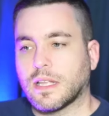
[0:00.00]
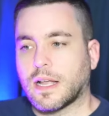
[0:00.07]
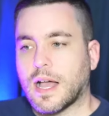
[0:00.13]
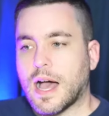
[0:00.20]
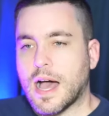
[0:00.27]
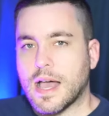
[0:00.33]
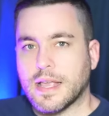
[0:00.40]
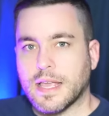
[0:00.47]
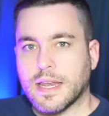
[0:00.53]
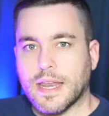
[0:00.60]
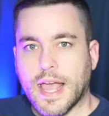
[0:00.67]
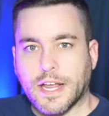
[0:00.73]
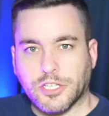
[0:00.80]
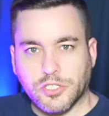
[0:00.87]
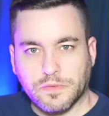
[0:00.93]
a high end
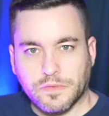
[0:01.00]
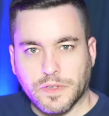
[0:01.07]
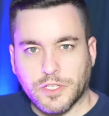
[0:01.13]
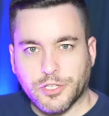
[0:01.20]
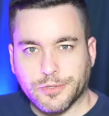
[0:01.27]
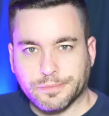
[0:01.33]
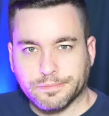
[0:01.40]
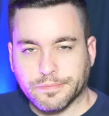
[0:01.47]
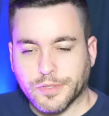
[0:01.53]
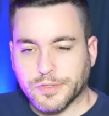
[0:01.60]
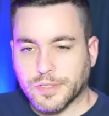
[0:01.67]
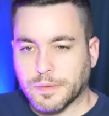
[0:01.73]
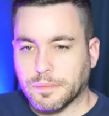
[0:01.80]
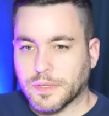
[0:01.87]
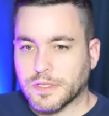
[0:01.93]
action figure or
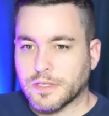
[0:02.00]
something.